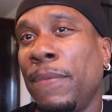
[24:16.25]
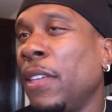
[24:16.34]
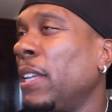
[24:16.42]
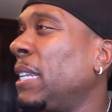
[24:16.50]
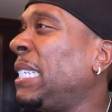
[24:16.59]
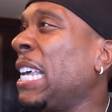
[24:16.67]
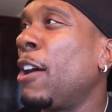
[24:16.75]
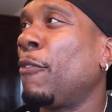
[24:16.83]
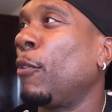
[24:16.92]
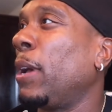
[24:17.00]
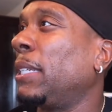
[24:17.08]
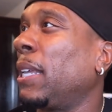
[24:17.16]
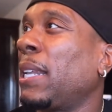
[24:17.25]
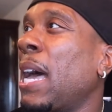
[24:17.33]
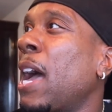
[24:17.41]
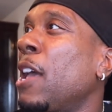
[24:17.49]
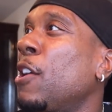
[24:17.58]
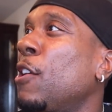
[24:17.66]
The devil is a
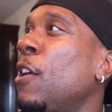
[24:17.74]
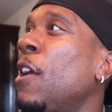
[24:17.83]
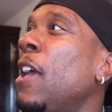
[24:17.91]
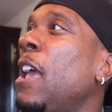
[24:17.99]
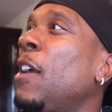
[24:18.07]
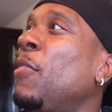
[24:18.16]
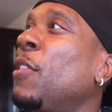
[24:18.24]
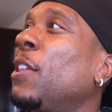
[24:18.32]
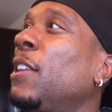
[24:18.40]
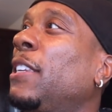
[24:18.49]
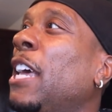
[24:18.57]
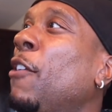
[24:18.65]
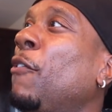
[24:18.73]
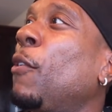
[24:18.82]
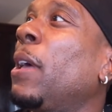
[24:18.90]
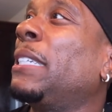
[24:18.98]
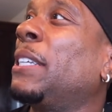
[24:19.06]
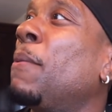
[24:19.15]
liar, and the
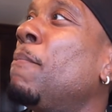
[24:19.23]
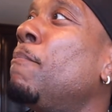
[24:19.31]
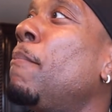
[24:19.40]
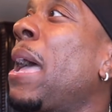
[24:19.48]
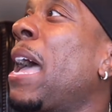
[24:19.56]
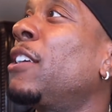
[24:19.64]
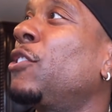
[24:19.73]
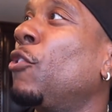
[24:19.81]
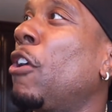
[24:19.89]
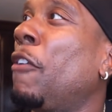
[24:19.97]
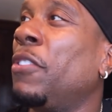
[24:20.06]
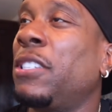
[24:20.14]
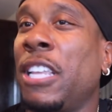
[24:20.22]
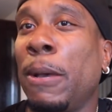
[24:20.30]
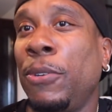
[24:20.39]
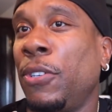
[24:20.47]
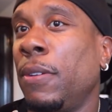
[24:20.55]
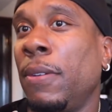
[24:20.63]
devil is a master of
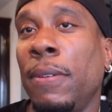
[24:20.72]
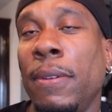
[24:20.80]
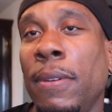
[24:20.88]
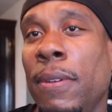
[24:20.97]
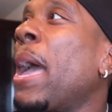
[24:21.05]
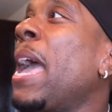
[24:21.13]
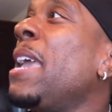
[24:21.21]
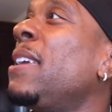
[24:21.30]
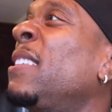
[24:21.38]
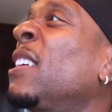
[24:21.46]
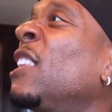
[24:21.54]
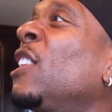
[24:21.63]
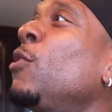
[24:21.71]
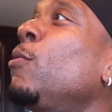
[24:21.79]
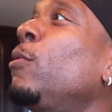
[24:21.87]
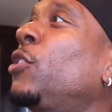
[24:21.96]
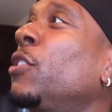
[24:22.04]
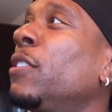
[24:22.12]
deception, painting
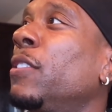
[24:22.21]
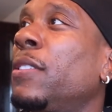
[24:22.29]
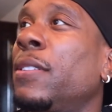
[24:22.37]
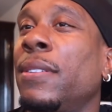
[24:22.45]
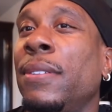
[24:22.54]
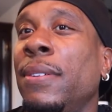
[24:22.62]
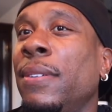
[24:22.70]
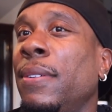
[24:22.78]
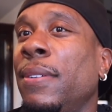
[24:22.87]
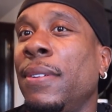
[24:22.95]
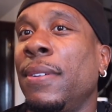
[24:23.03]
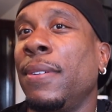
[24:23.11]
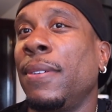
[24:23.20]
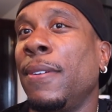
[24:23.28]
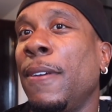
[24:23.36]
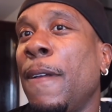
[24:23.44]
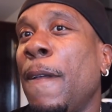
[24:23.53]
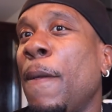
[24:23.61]
illusions
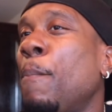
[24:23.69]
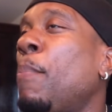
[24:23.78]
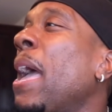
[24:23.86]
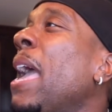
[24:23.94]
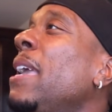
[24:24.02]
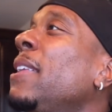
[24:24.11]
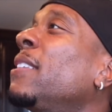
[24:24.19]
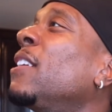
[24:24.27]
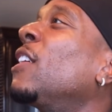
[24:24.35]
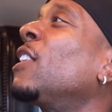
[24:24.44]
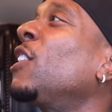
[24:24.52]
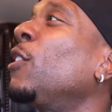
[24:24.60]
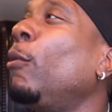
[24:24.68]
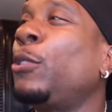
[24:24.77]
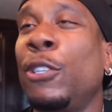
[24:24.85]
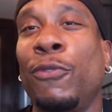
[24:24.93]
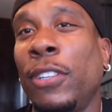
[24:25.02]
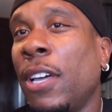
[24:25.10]
painting
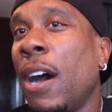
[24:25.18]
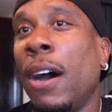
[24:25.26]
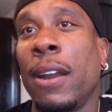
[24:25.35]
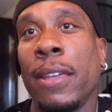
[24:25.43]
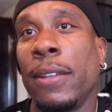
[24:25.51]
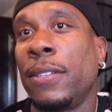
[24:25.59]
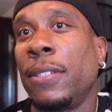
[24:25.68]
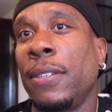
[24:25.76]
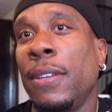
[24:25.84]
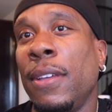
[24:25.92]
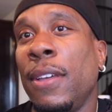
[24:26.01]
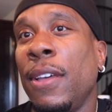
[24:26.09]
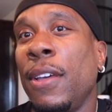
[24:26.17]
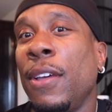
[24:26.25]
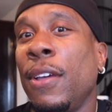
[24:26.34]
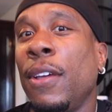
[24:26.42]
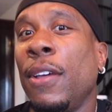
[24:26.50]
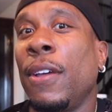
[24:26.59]
illusions for the audience
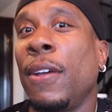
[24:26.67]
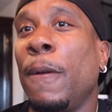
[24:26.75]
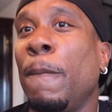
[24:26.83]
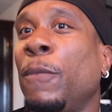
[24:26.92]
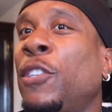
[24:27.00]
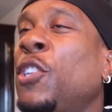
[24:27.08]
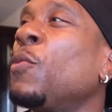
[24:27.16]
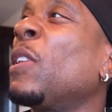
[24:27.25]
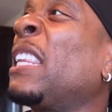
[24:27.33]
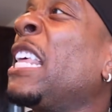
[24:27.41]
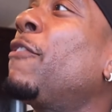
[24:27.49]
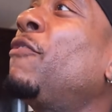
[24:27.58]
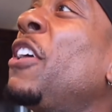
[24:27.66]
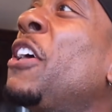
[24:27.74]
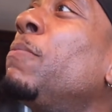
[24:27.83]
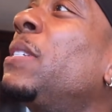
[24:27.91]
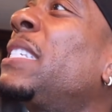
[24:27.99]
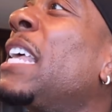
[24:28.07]
to lift
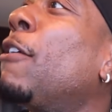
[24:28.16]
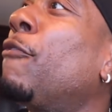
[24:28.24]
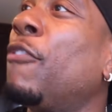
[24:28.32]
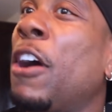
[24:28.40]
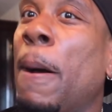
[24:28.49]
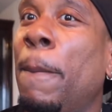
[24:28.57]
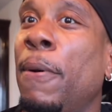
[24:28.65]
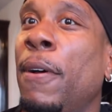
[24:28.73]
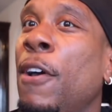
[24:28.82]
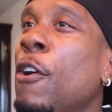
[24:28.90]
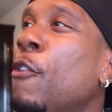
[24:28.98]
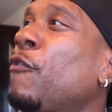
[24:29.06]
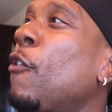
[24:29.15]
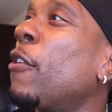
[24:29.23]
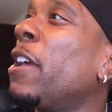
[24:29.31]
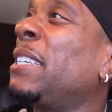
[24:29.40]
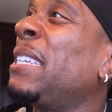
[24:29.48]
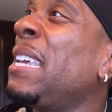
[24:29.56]
himself up
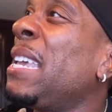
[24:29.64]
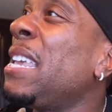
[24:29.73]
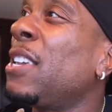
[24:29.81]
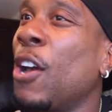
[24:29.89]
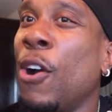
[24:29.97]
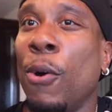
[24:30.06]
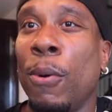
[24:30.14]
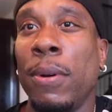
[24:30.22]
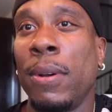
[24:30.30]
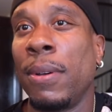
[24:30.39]
for his ego.